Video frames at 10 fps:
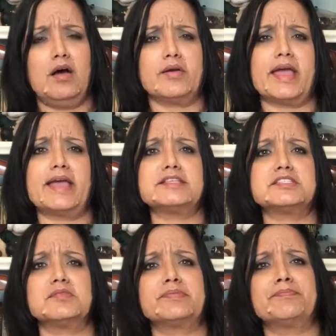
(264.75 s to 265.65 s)
Okay,
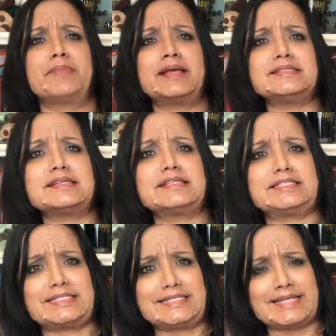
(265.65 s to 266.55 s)
so basically
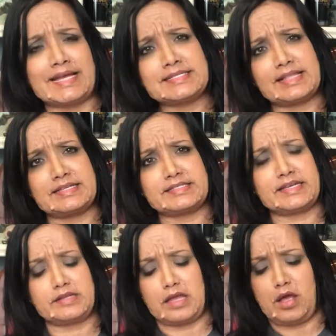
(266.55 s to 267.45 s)
today's
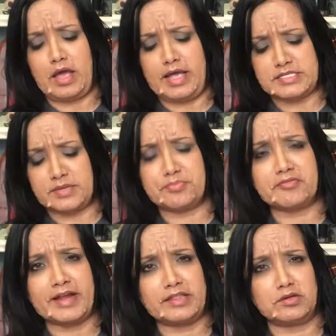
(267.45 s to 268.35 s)
lesson is a
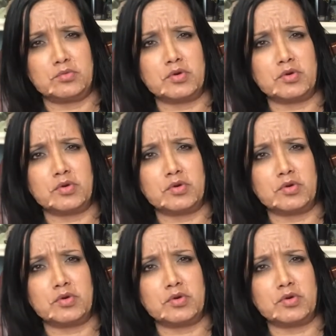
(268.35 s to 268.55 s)
prelude.